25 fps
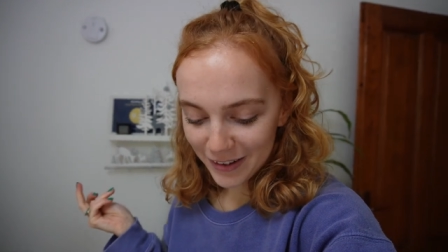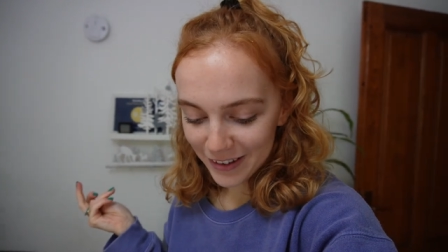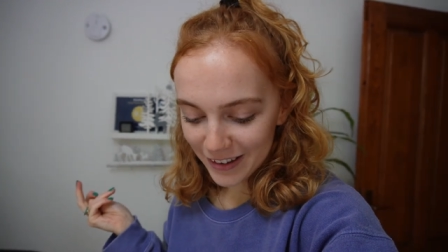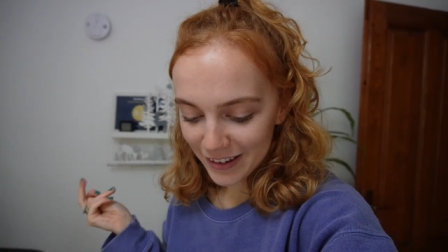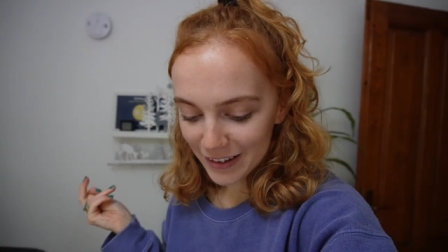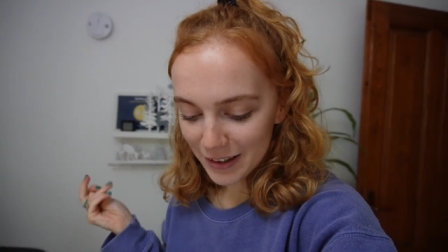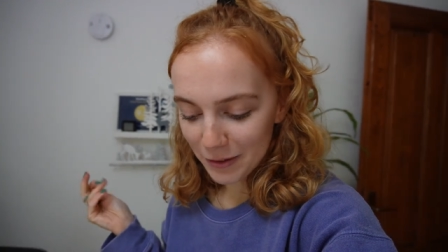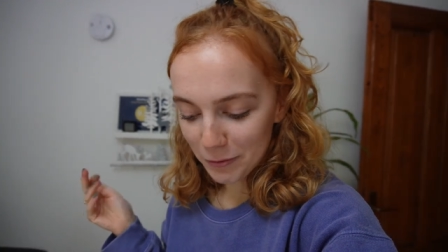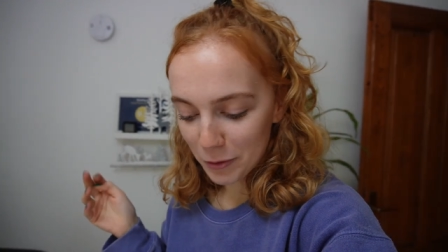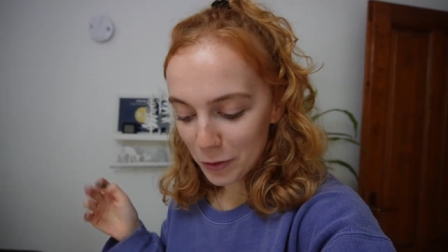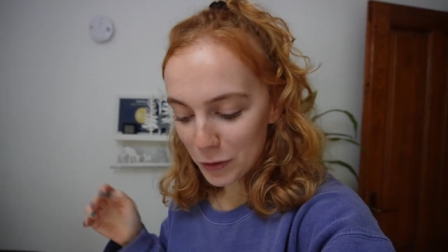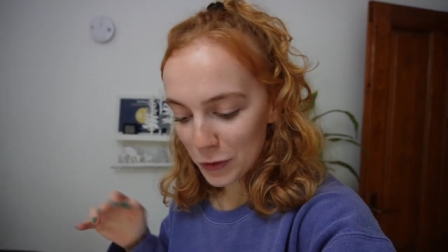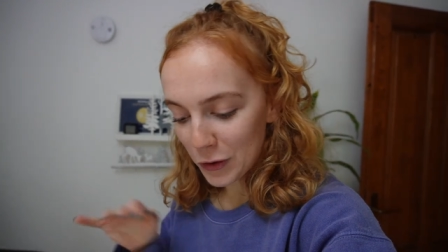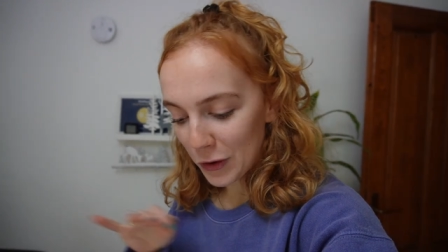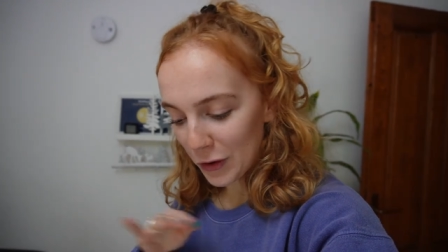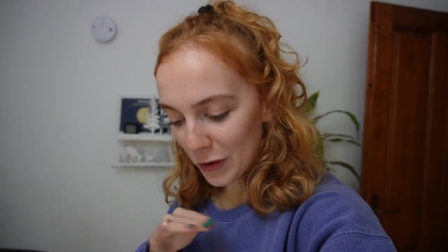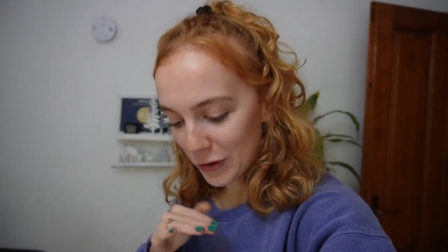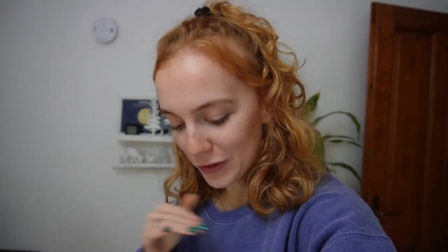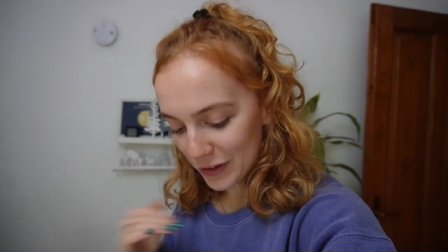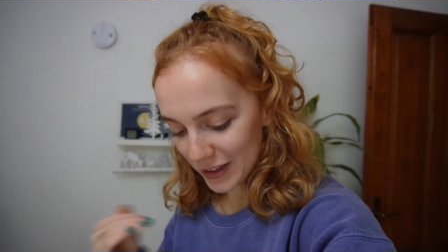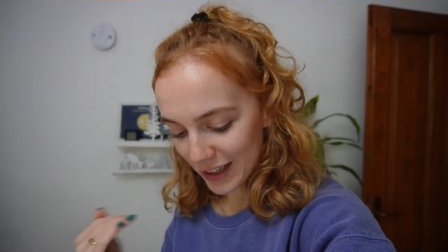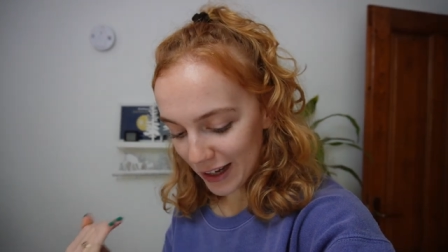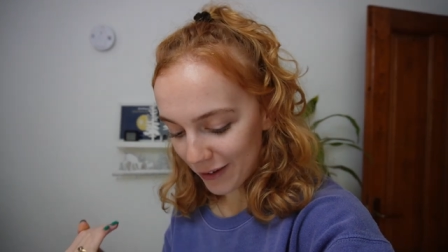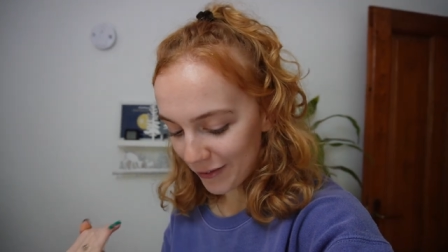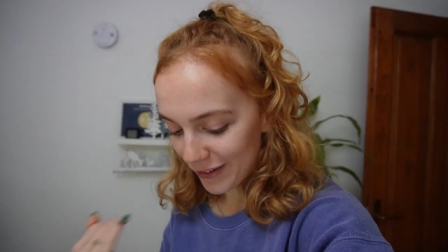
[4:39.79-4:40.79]
and then we'll
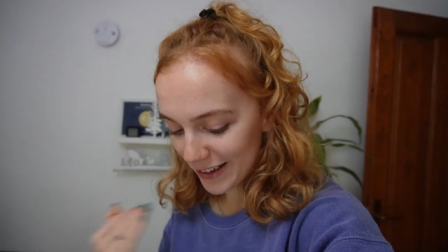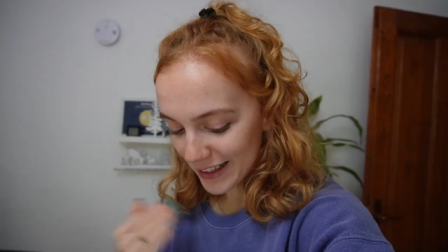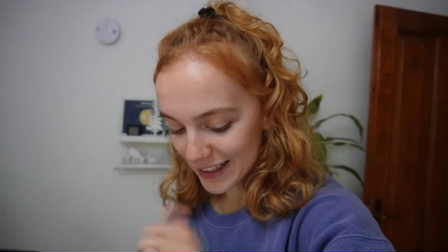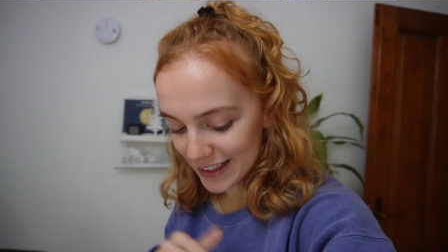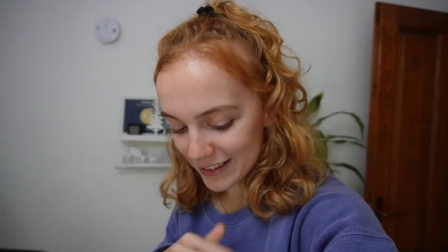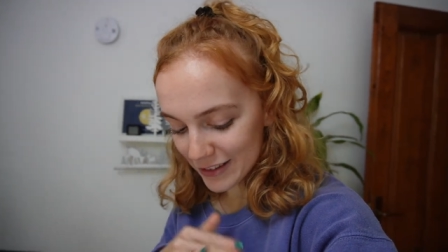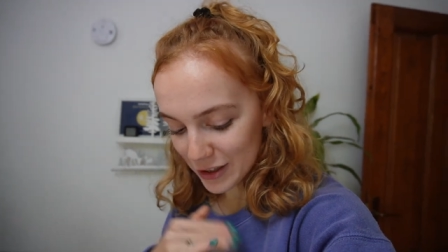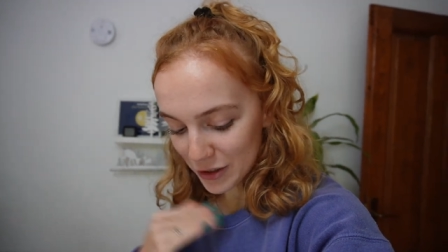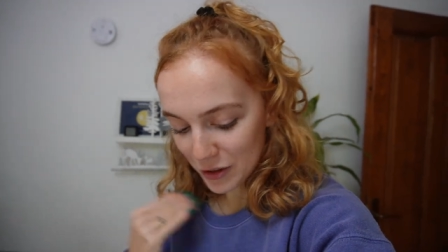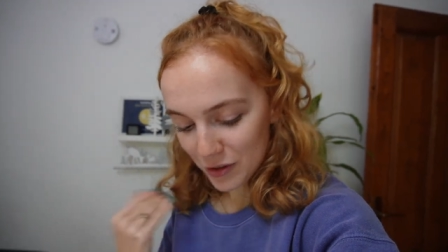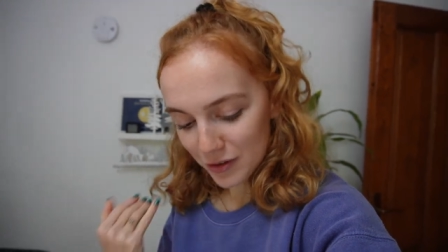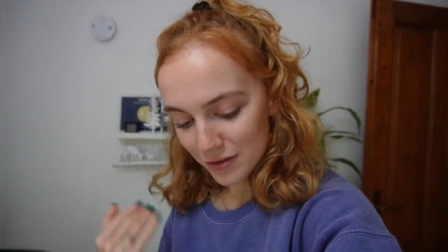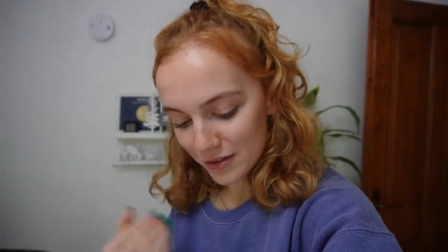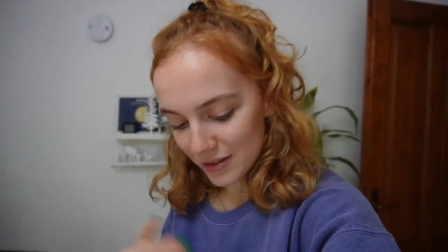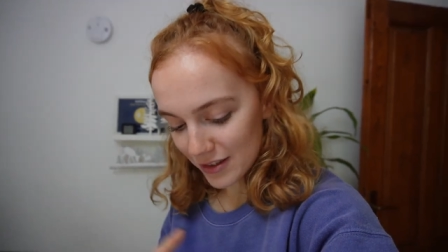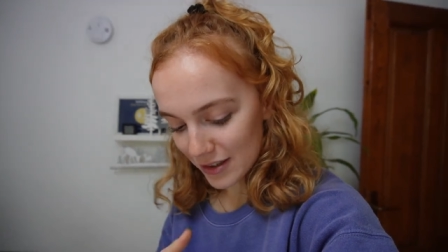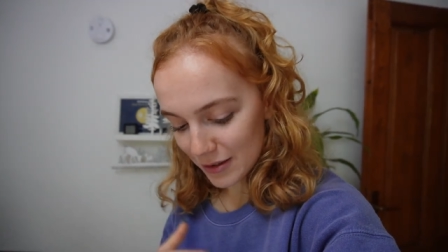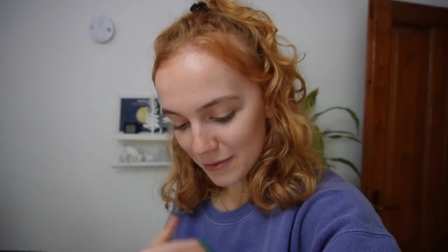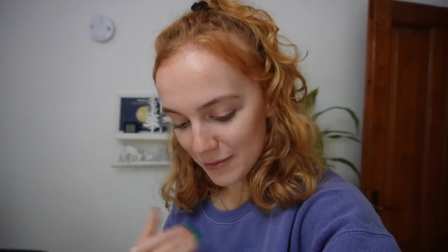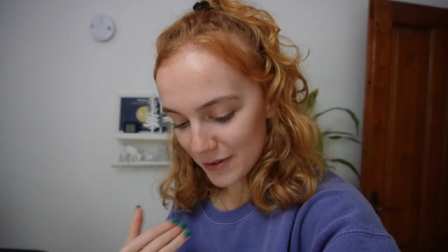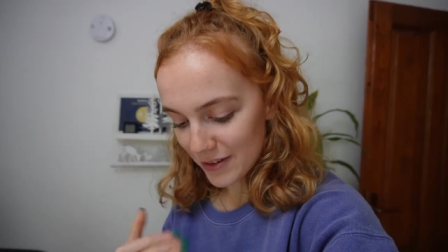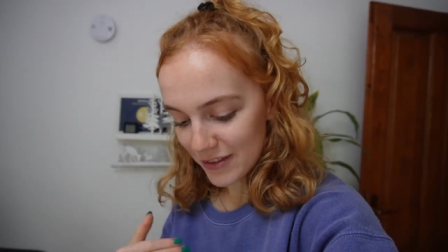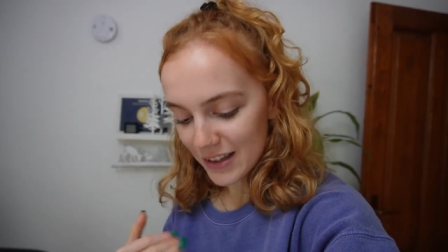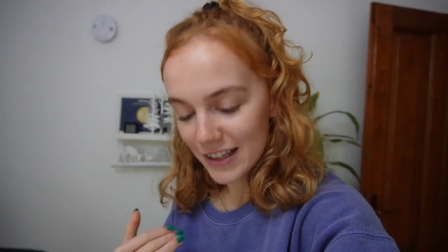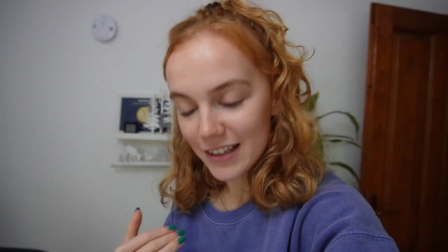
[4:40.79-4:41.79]
cut that we need to cut
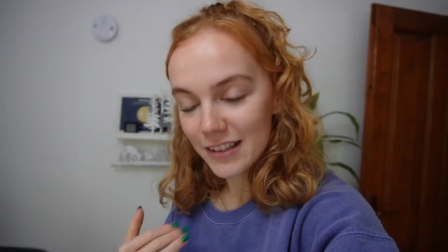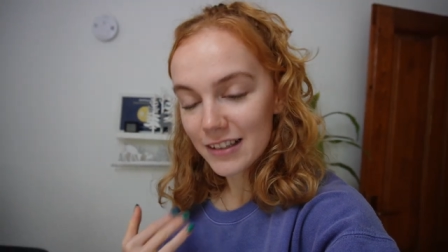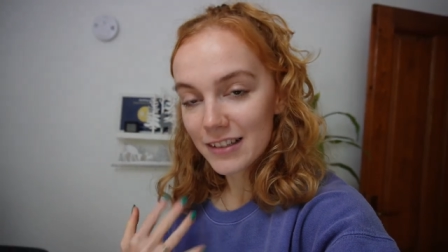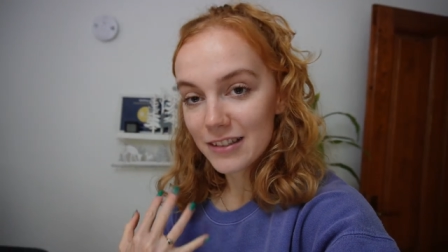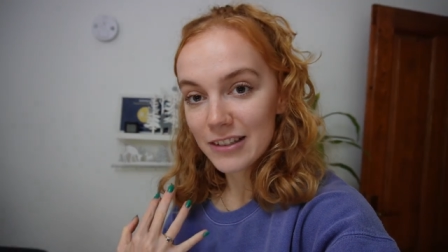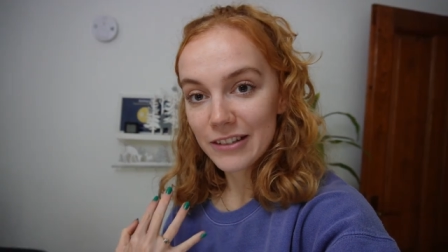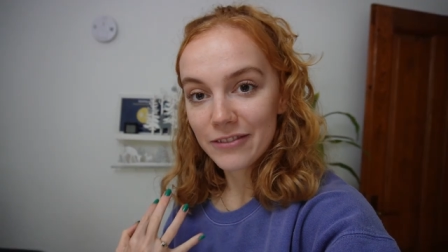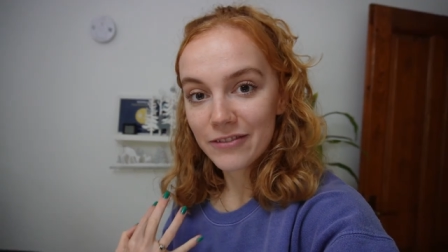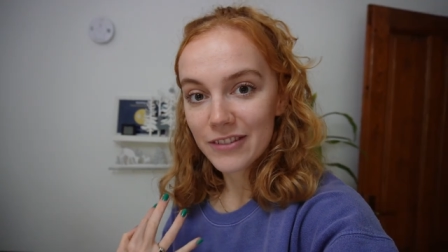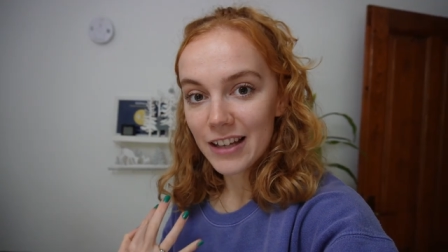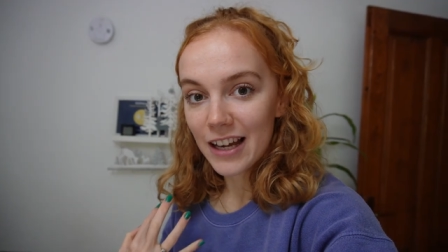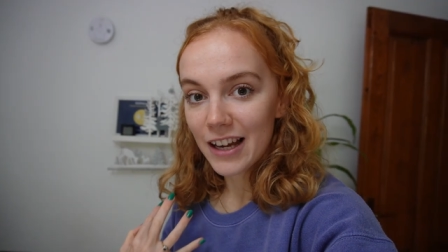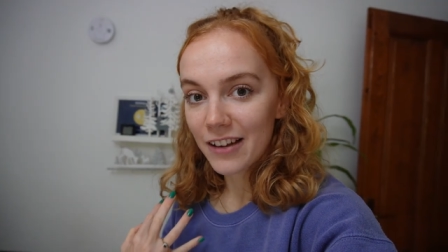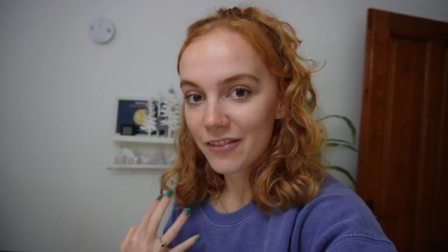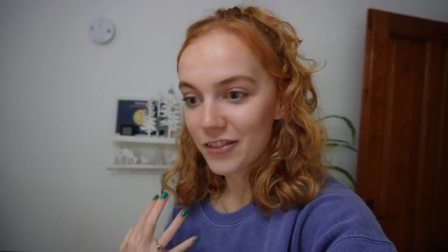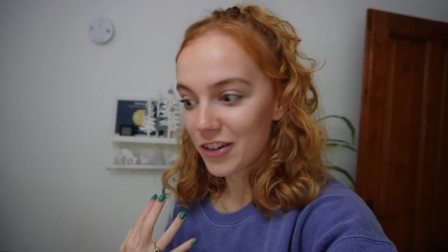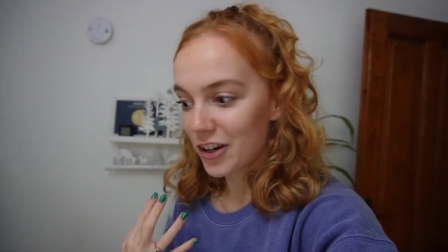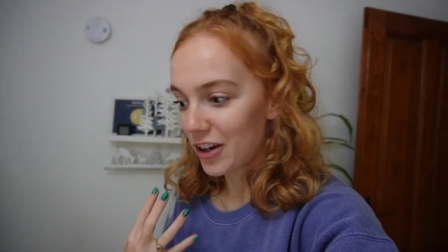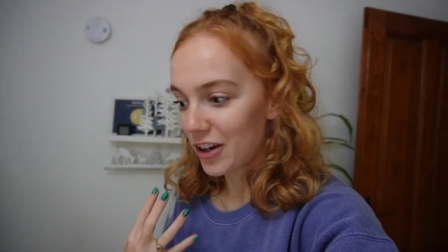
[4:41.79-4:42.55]
some of this stuff that I've